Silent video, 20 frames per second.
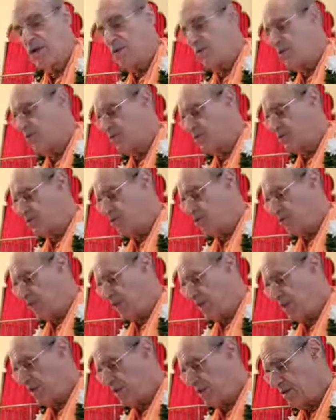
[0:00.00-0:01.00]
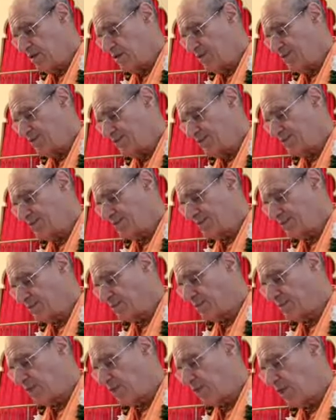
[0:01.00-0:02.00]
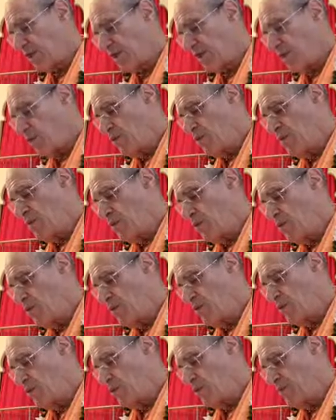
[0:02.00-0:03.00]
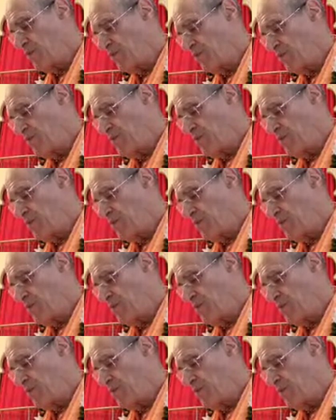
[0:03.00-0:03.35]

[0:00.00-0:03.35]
Which were smeared with a kumkum